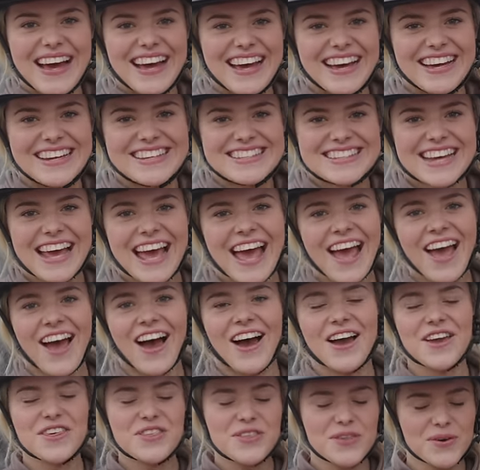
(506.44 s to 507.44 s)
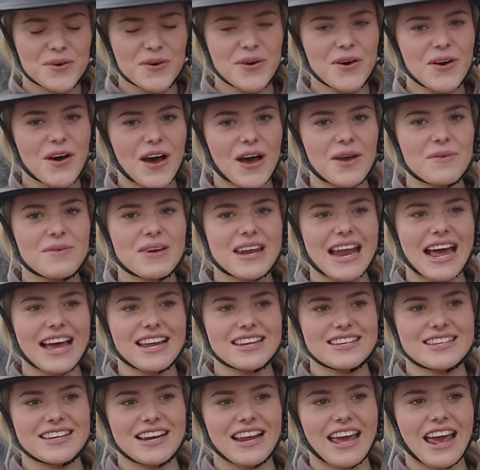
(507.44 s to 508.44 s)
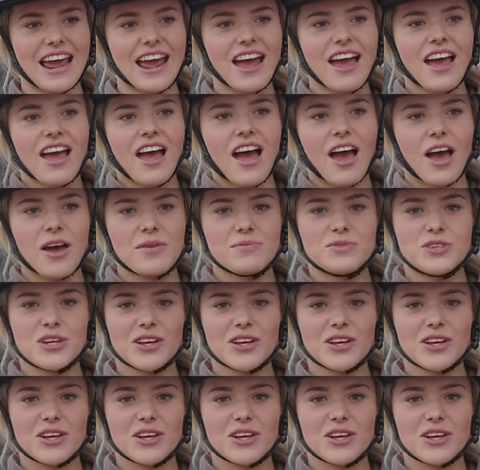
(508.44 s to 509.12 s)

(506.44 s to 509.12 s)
word. I thought I would actually um,